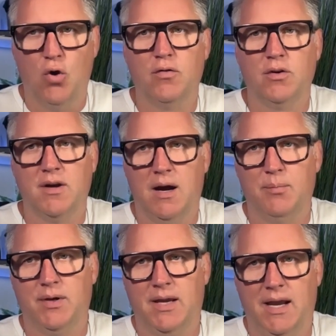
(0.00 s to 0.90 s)

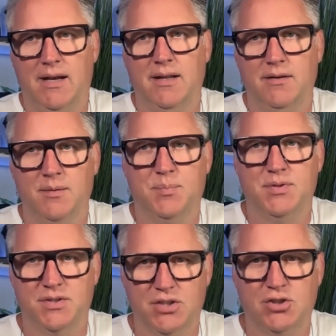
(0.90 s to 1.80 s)
overcomplicating the
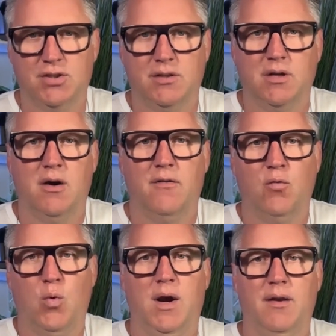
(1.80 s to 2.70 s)
position of
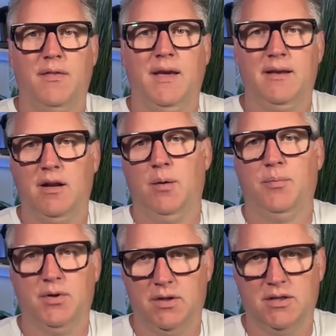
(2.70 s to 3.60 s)
where they can help
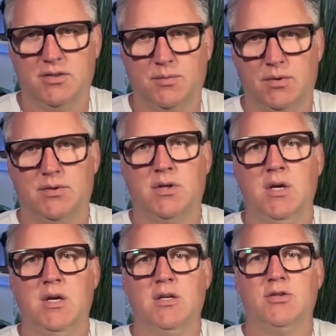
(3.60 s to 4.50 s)
their customers.
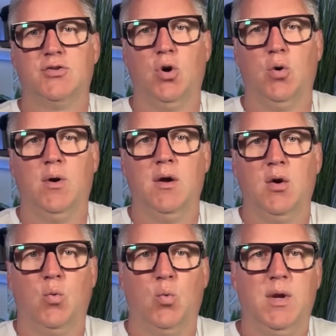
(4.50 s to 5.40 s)
So
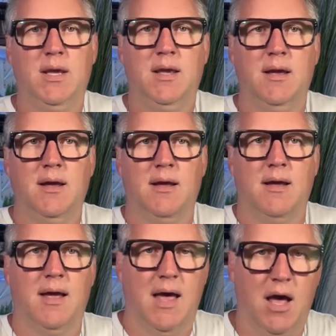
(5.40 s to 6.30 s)
we
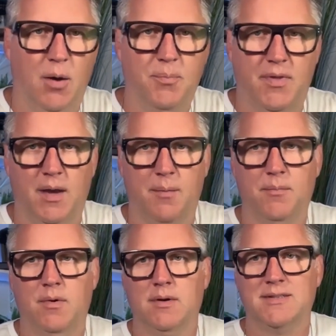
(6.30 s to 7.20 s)
help
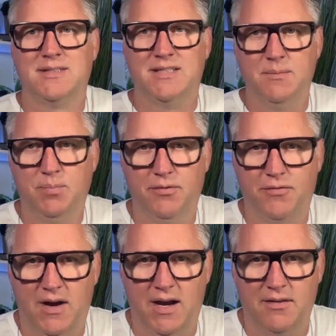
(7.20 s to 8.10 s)
them
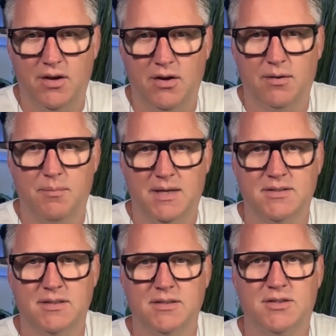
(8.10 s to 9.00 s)
simplify their
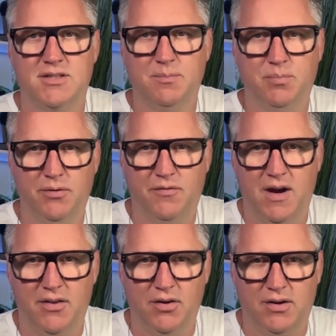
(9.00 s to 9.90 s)
message,
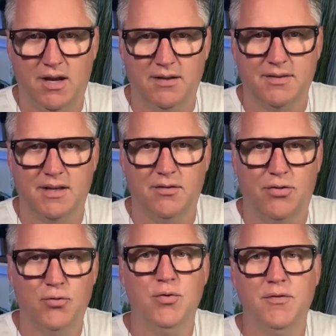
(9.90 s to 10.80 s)
simplify their content
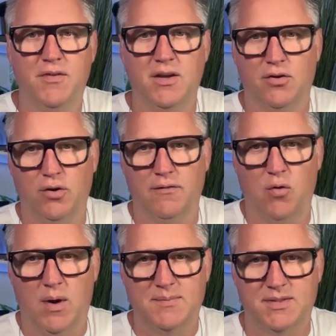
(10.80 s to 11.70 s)
through the vehicle of a
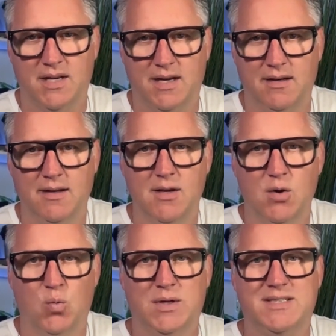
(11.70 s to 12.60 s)
website,
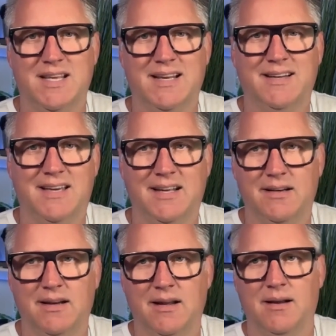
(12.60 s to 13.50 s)
which then can